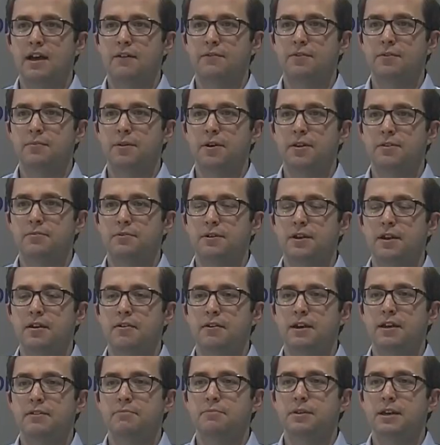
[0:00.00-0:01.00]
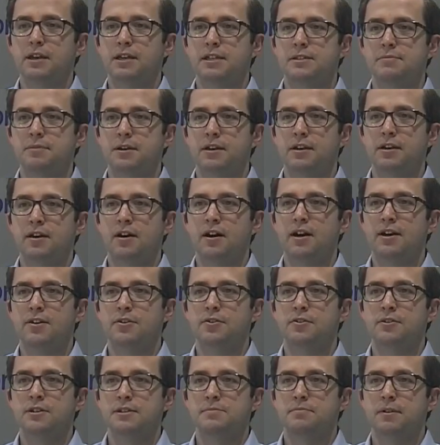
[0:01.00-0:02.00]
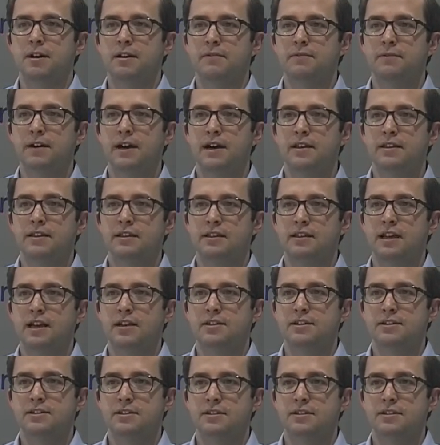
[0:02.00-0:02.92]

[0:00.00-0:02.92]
for both Rio and BHP, iron ore is by far their largest